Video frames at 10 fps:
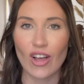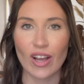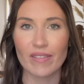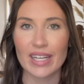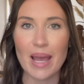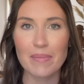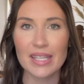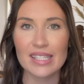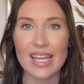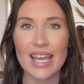long of a nap
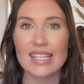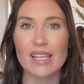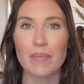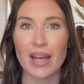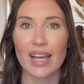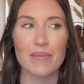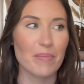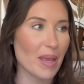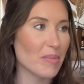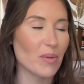these days, and my
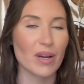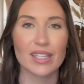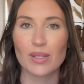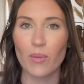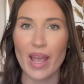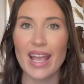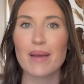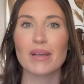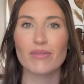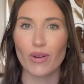baby one is awake,
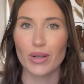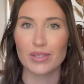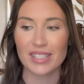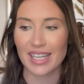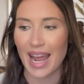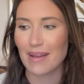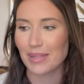and my 4-year-old doesn't nap.